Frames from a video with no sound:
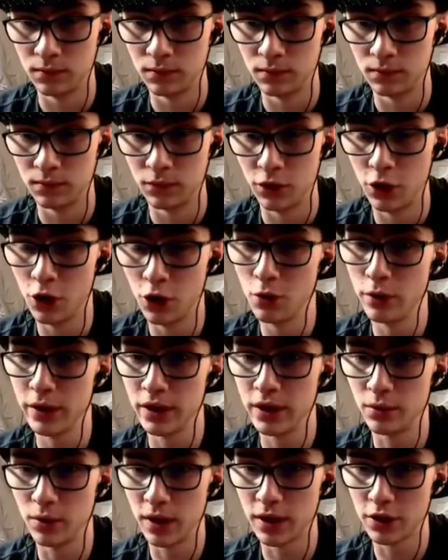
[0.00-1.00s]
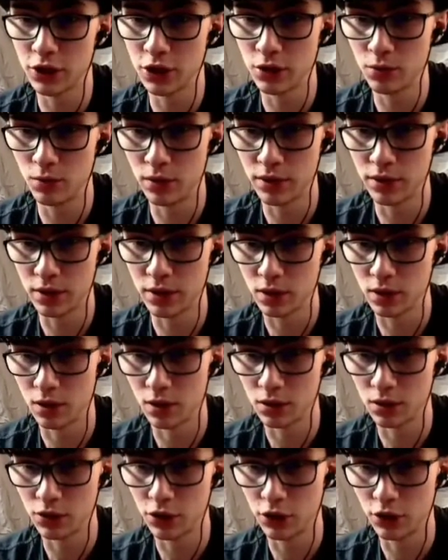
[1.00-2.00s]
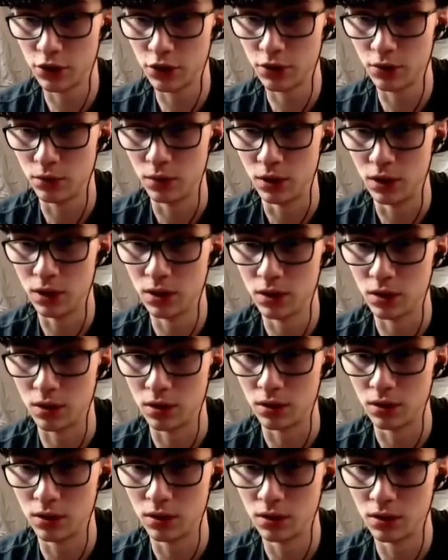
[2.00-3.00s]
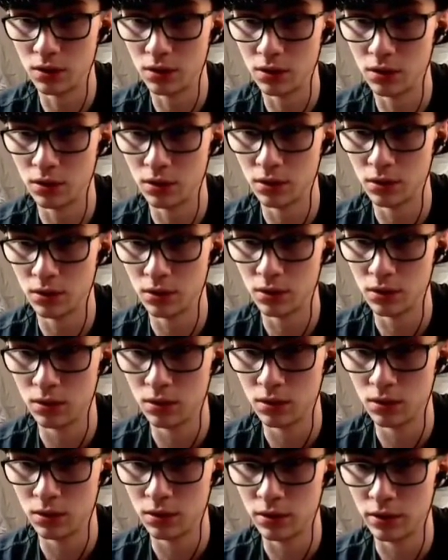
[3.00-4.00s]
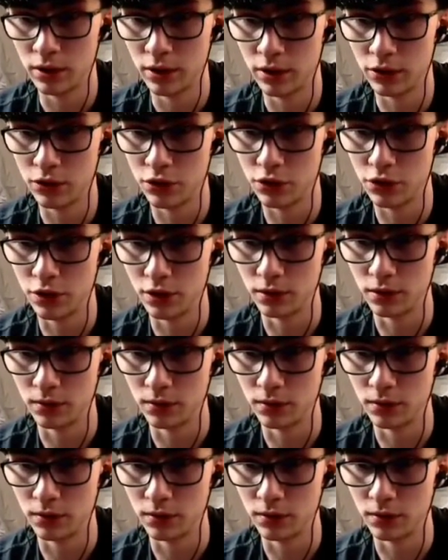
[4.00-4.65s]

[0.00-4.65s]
Oh, he actually wants a card too, huh? Interesting.